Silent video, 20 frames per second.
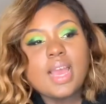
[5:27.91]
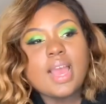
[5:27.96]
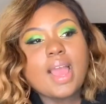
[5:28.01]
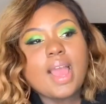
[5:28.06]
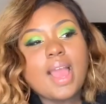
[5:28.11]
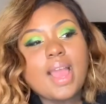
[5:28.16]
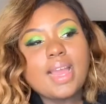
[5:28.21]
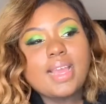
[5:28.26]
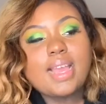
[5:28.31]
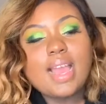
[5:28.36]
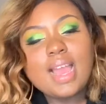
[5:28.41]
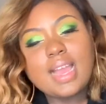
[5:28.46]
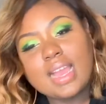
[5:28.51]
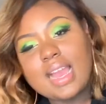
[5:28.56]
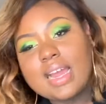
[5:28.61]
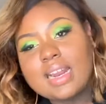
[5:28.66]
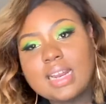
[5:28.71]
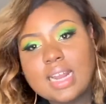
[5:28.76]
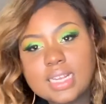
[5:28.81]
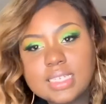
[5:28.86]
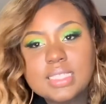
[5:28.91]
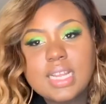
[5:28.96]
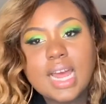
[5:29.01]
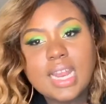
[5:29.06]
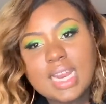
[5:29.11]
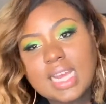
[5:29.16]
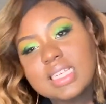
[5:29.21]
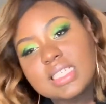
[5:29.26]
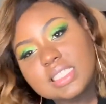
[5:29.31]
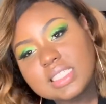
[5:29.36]
I, I kind of like,
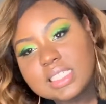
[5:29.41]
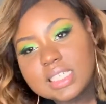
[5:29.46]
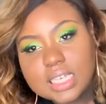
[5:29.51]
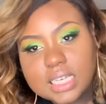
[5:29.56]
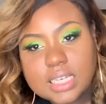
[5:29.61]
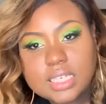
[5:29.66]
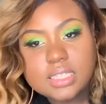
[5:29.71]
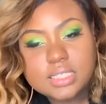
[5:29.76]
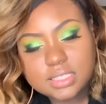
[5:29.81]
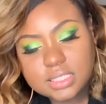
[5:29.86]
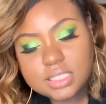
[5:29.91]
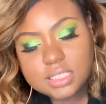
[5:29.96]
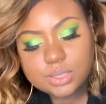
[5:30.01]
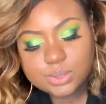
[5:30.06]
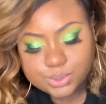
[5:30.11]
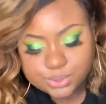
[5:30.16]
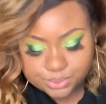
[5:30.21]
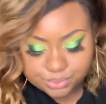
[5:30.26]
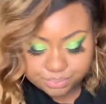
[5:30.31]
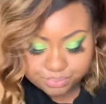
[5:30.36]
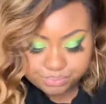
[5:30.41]
I like Shanique. She cool